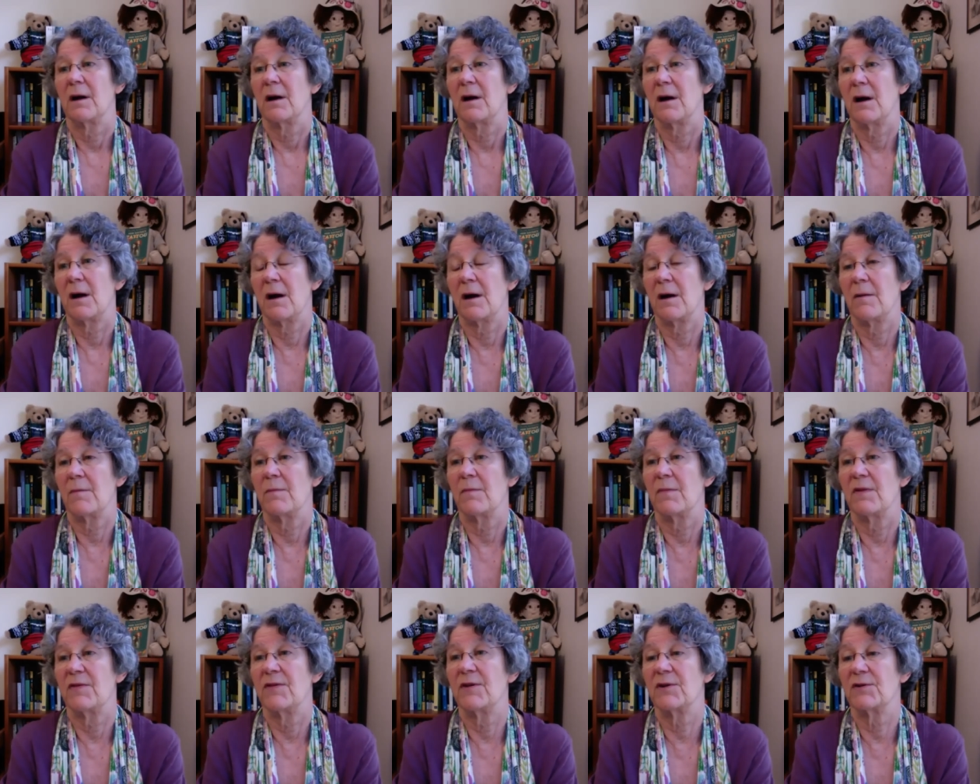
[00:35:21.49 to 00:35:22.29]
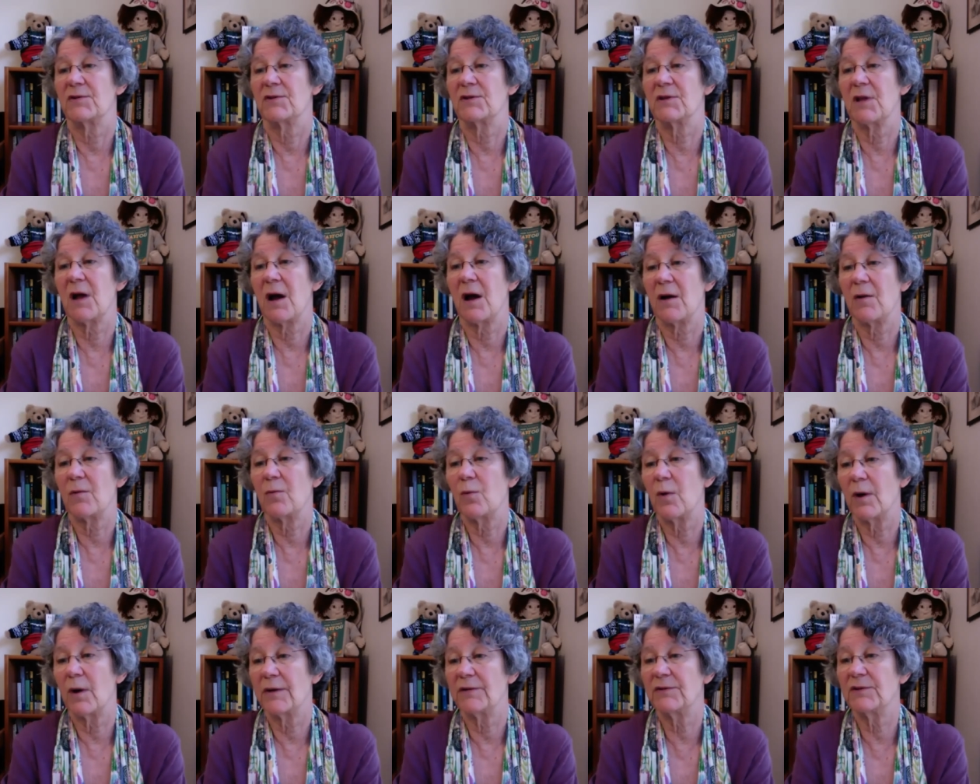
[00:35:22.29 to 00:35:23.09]
Um, there's not
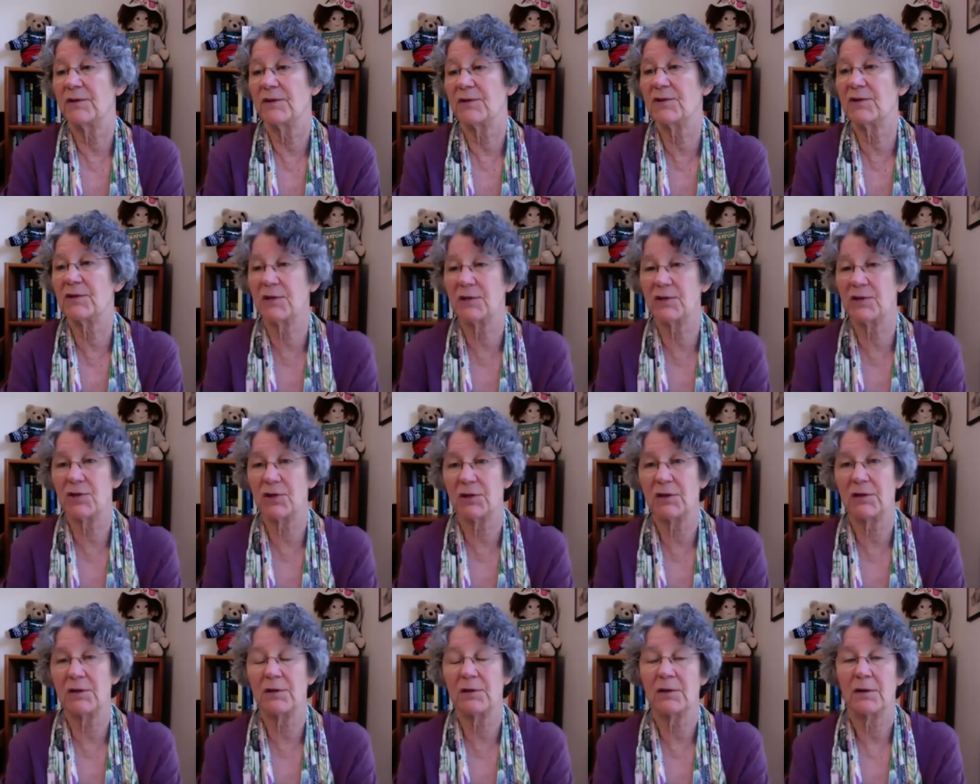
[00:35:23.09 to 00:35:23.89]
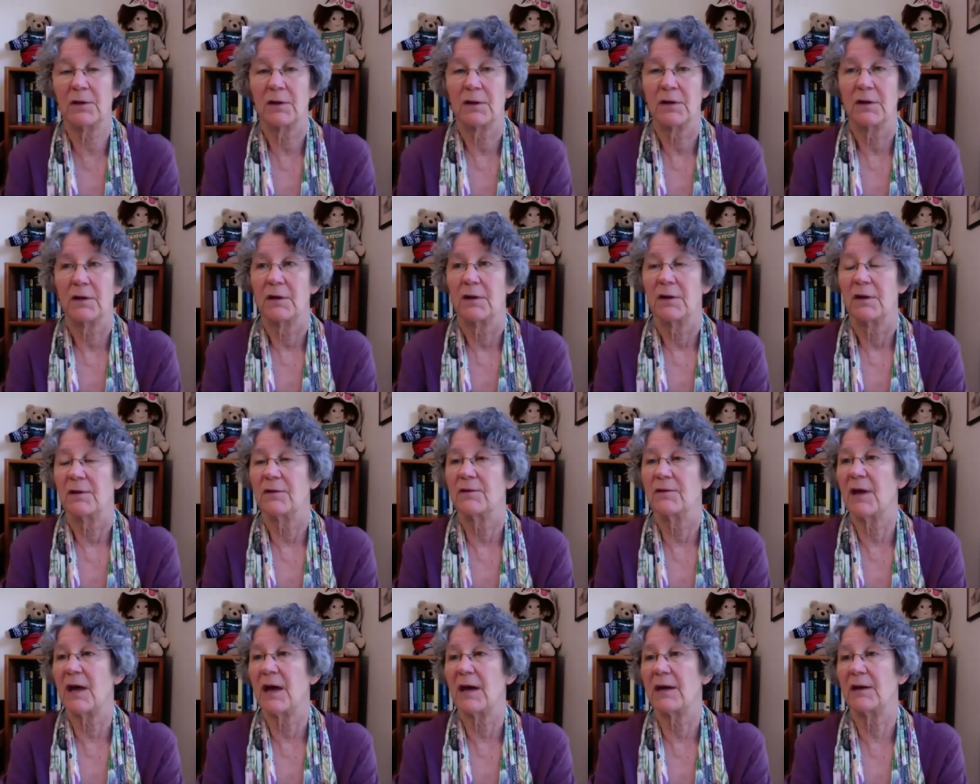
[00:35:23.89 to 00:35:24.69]
one decision
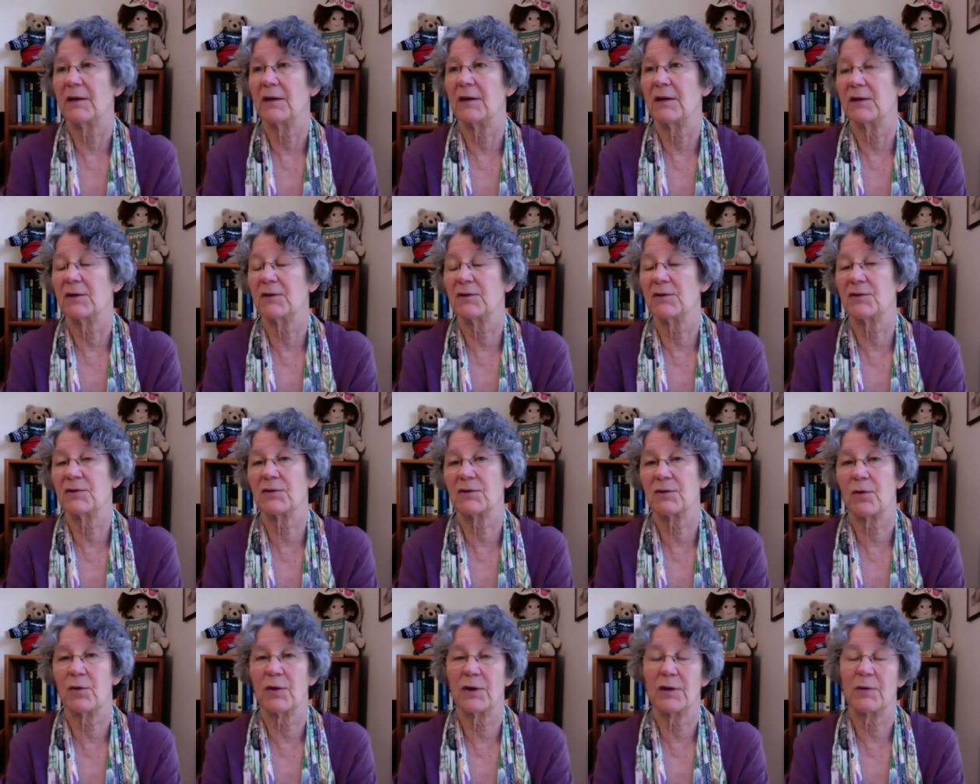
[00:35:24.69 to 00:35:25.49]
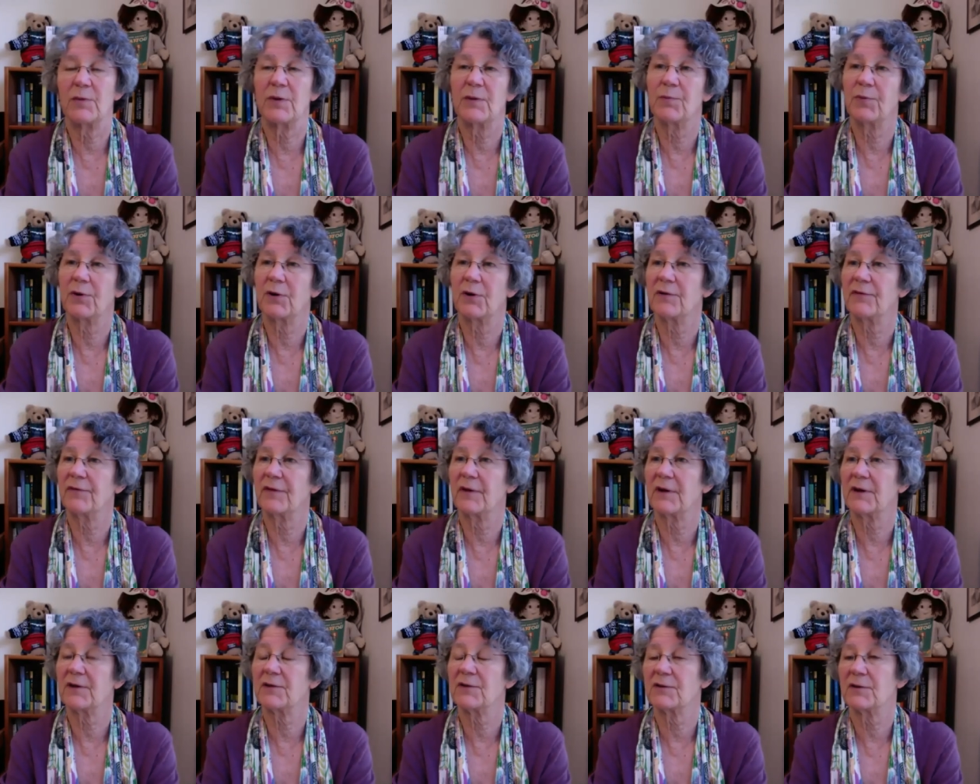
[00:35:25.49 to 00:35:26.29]
that is going to be
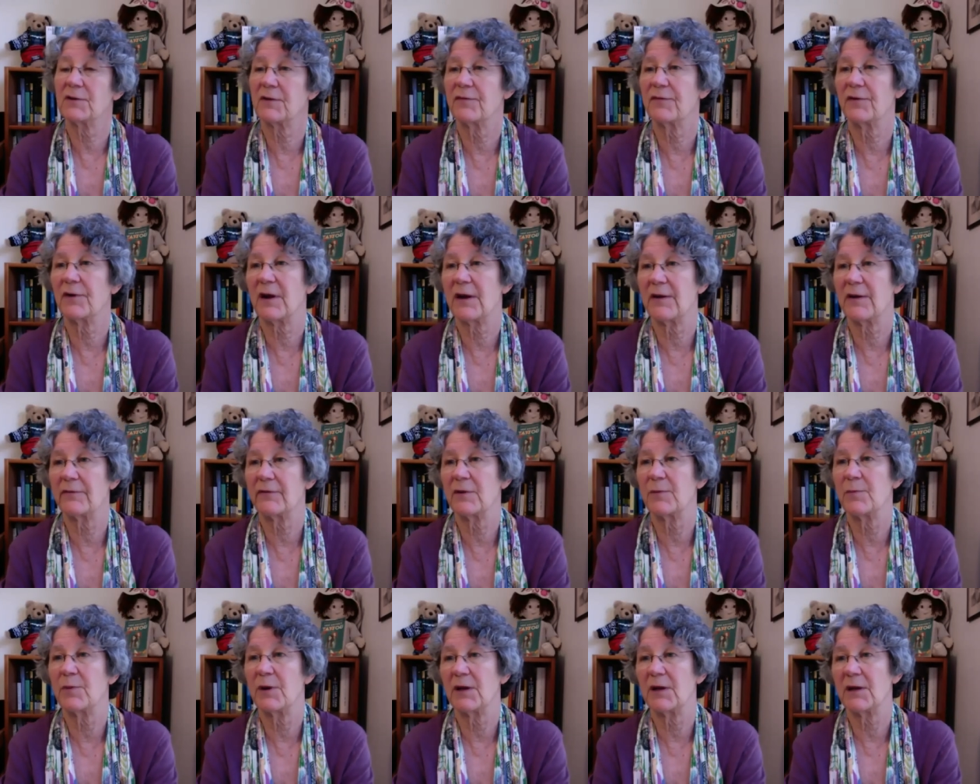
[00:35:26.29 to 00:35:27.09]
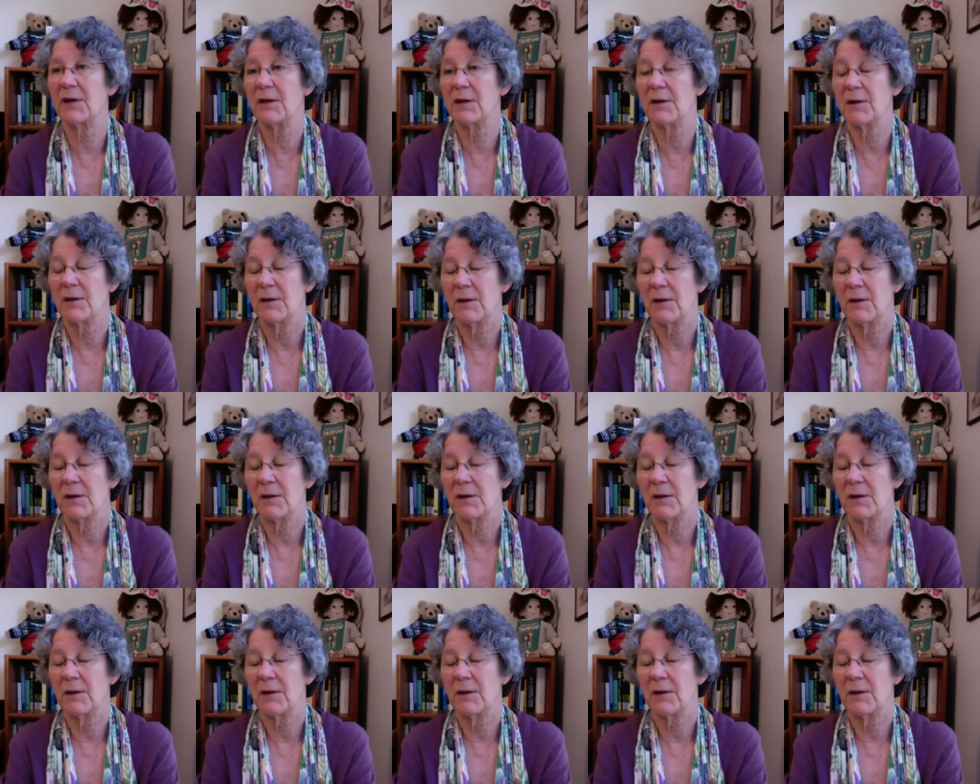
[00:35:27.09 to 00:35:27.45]
perfect for everybody.